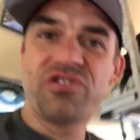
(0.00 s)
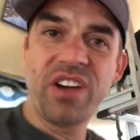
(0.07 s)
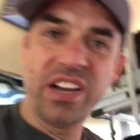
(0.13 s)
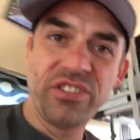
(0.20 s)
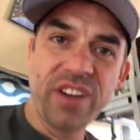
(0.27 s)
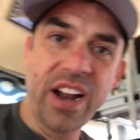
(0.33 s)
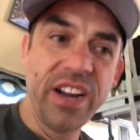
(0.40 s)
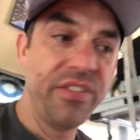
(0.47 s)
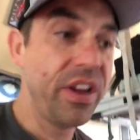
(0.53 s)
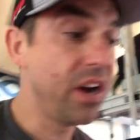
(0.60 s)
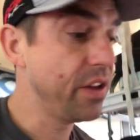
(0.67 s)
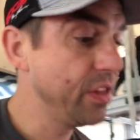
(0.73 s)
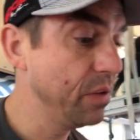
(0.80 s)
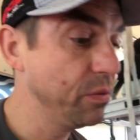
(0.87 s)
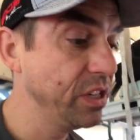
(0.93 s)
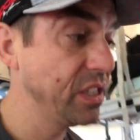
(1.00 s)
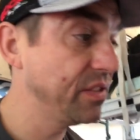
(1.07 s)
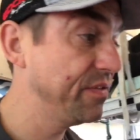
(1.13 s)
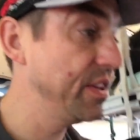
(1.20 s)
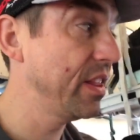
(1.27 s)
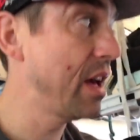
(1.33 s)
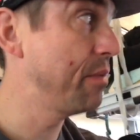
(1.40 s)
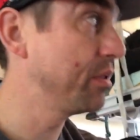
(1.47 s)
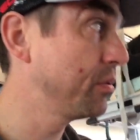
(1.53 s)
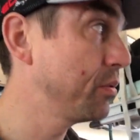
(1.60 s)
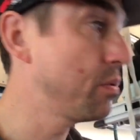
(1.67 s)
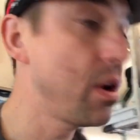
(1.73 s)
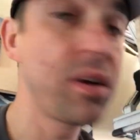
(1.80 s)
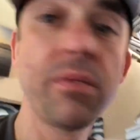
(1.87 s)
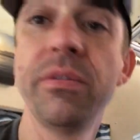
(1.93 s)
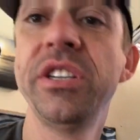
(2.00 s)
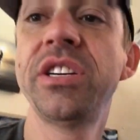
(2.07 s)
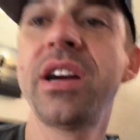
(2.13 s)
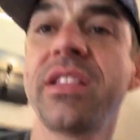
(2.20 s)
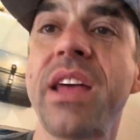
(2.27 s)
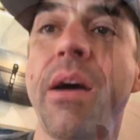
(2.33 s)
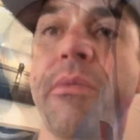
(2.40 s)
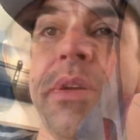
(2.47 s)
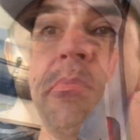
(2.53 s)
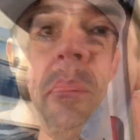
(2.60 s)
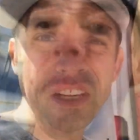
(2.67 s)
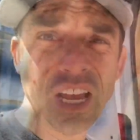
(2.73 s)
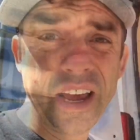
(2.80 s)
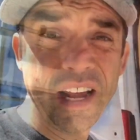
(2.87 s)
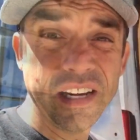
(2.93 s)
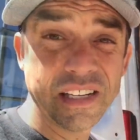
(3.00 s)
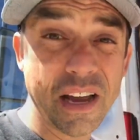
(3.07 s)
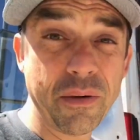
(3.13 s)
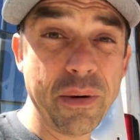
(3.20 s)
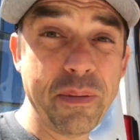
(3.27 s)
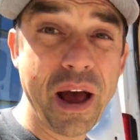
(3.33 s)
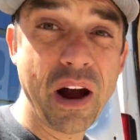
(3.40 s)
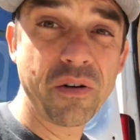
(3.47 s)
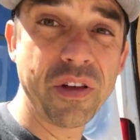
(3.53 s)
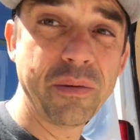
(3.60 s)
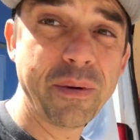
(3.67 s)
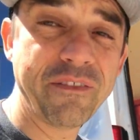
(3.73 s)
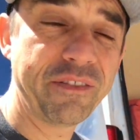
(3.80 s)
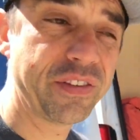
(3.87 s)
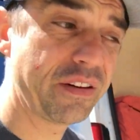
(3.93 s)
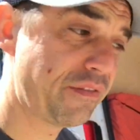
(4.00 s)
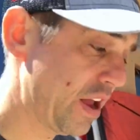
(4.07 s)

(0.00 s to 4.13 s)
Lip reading: drains right in there, and then we just fill that one with water and we check that one. Here's how we power the